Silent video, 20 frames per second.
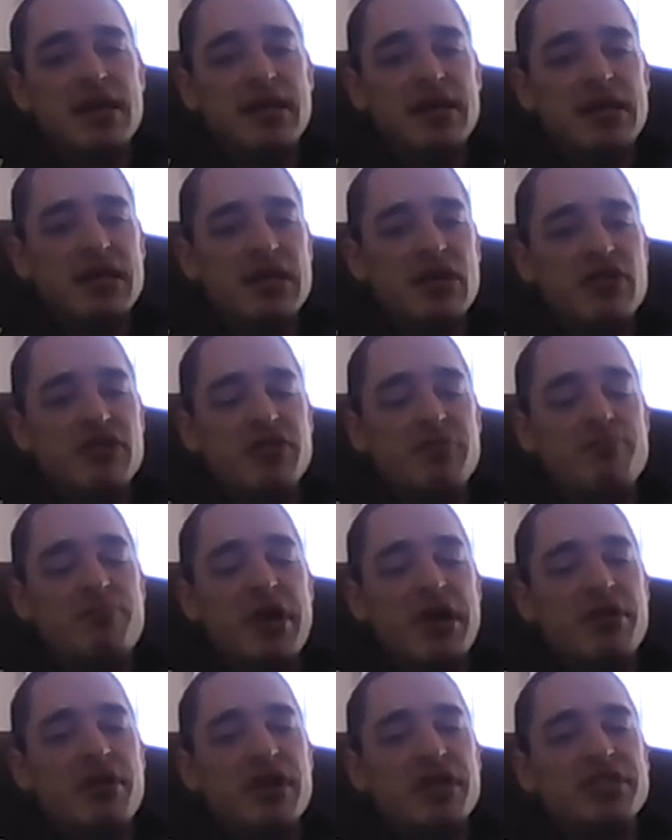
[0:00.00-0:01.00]
you
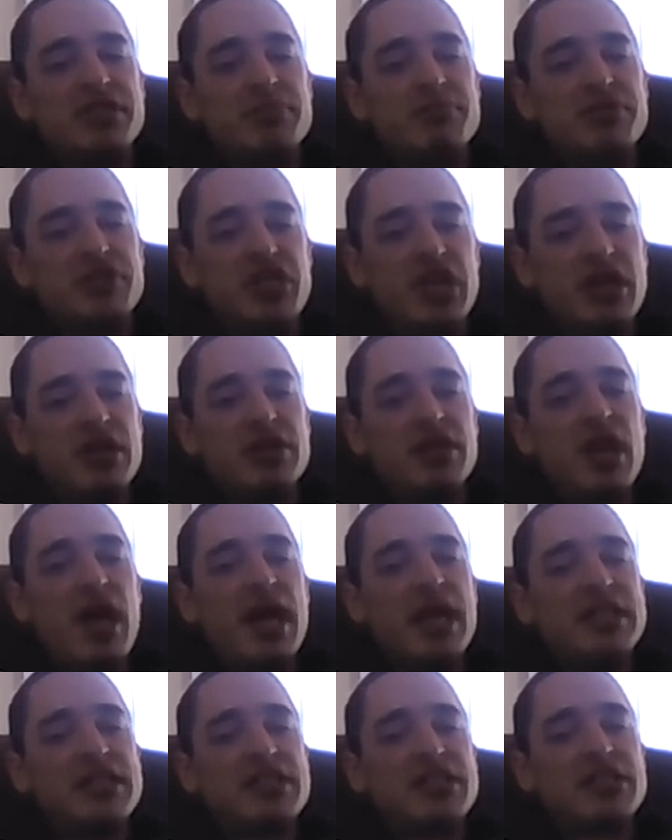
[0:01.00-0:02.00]
bury some
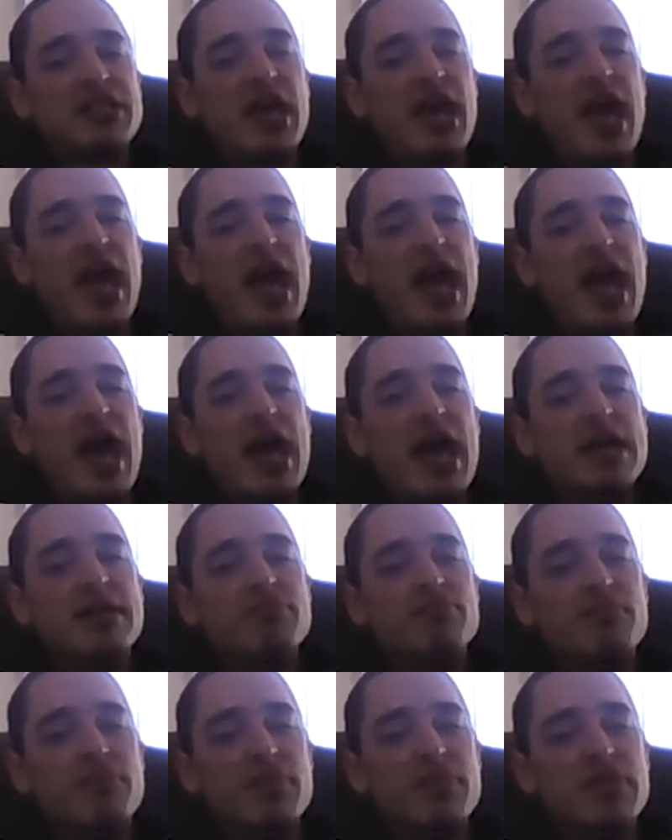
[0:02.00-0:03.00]
zeolites,
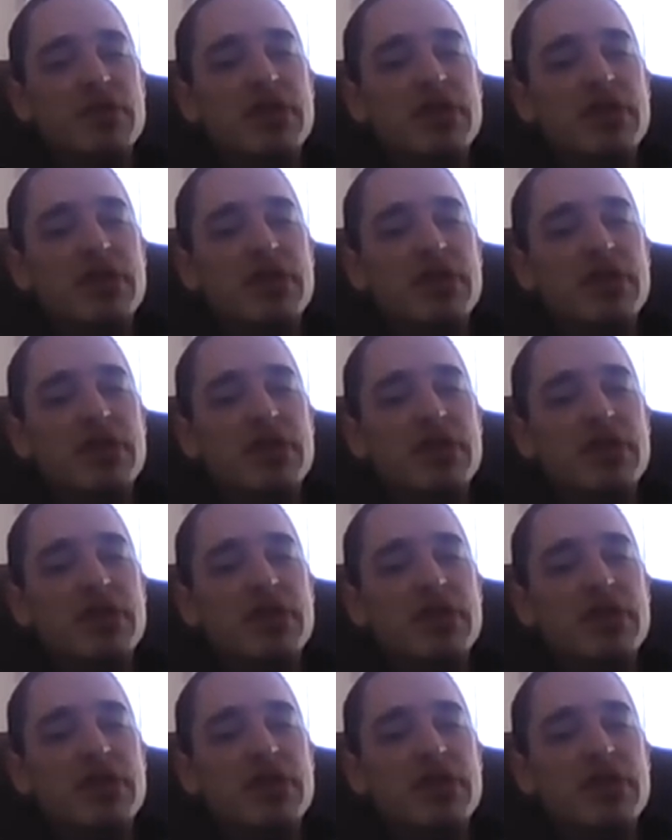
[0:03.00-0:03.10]
and,